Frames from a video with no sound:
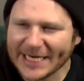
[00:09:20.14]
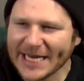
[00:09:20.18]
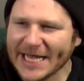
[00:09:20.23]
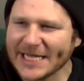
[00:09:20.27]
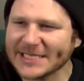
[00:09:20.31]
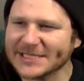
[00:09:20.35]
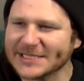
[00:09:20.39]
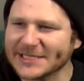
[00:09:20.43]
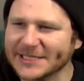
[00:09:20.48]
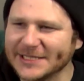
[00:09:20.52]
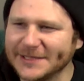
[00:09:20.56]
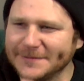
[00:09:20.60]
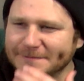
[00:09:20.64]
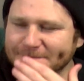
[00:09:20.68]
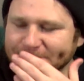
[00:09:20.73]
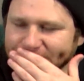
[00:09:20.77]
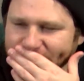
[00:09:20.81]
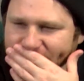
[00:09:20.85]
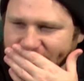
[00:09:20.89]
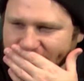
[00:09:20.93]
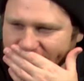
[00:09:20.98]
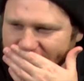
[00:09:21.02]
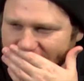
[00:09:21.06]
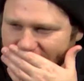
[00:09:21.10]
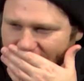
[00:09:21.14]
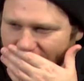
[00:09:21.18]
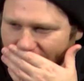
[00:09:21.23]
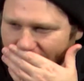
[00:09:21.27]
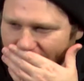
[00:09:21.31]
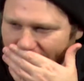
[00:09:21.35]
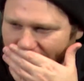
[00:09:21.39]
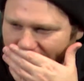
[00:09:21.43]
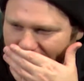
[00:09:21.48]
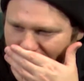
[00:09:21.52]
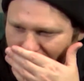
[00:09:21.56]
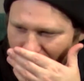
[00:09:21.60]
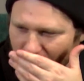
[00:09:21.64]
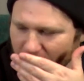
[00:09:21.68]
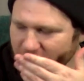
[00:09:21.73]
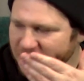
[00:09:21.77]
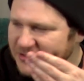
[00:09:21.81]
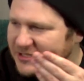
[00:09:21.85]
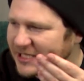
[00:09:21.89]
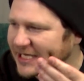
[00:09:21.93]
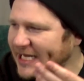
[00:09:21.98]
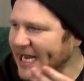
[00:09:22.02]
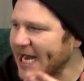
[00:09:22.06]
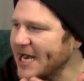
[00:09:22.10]
has a
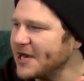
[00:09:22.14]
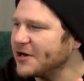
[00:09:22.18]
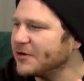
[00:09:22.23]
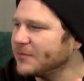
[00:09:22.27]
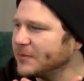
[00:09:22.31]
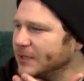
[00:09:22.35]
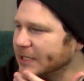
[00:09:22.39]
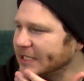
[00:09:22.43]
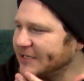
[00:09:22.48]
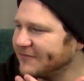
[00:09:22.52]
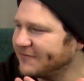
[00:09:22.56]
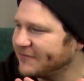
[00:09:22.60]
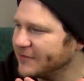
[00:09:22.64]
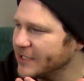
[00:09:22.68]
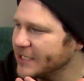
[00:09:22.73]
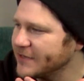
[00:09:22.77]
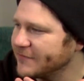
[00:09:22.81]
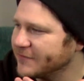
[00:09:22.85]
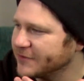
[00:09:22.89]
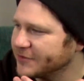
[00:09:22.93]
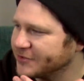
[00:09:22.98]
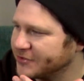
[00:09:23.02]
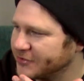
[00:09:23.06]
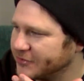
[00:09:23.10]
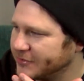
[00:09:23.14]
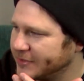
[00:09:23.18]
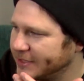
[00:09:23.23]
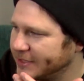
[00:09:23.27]
almost a caramelly flavor to